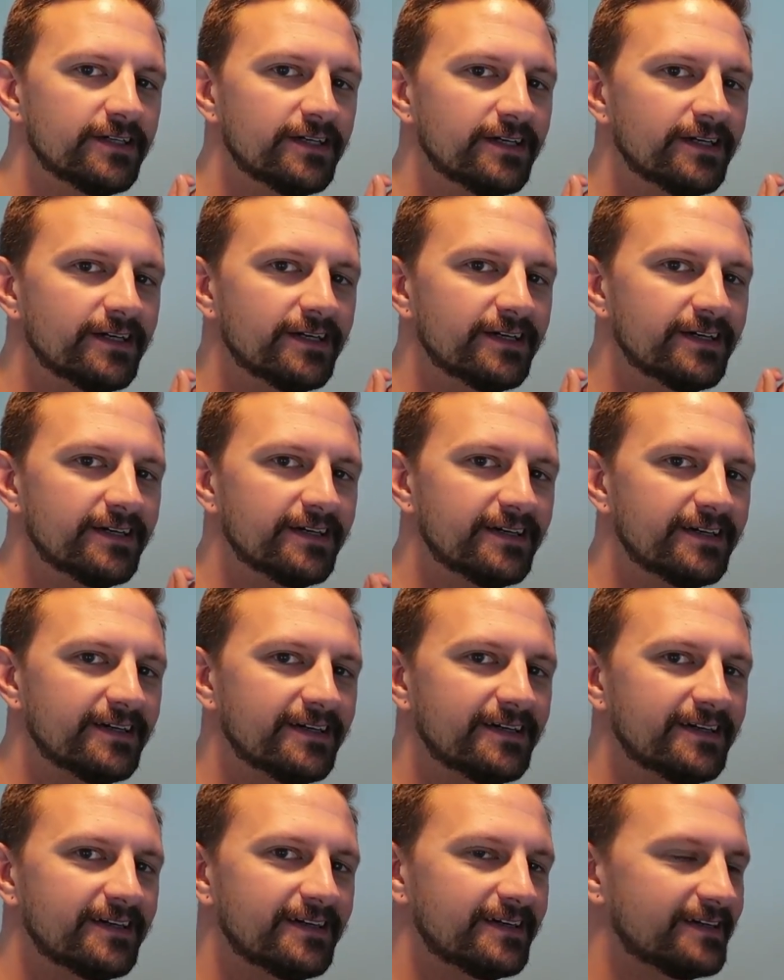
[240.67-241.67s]

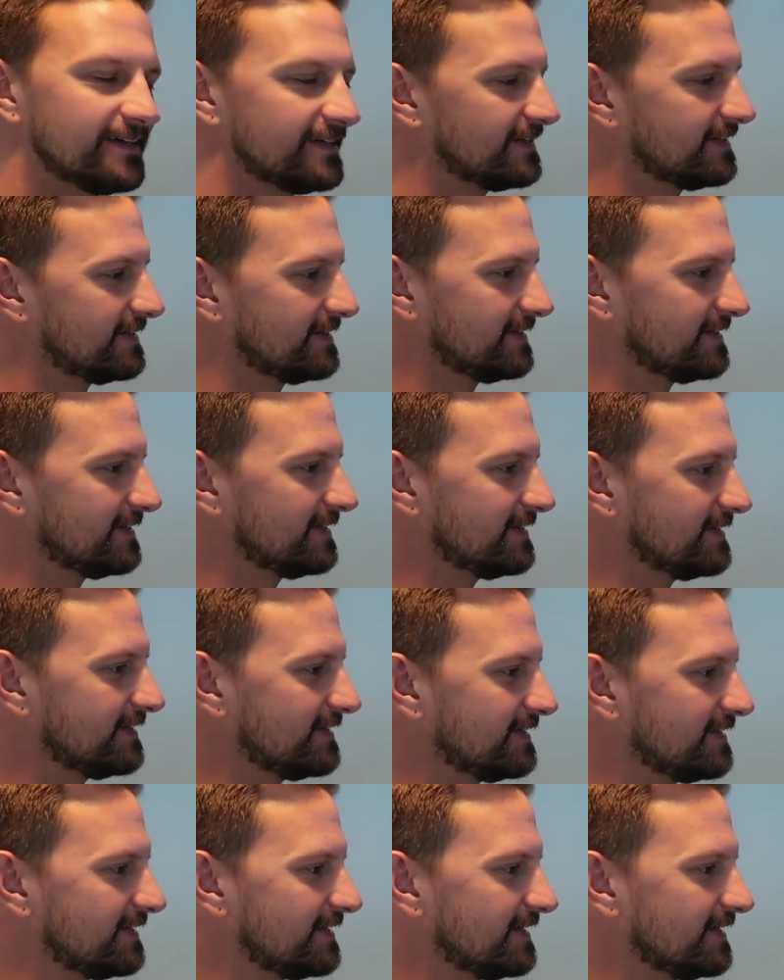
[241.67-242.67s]

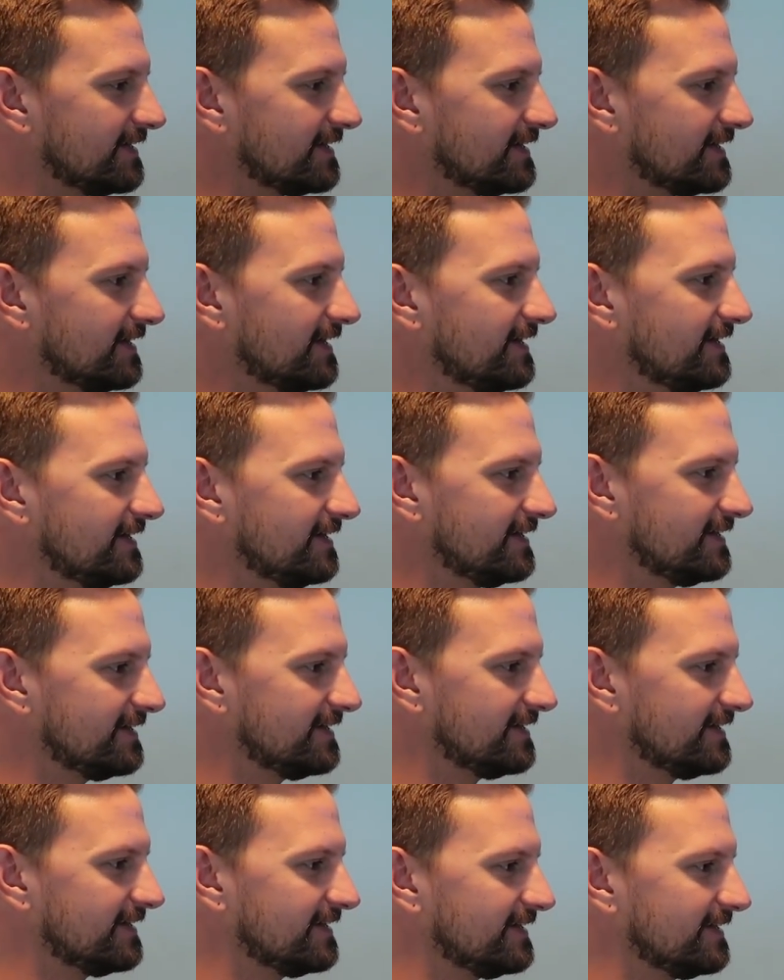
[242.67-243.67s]
No words are spoken by the person on screen.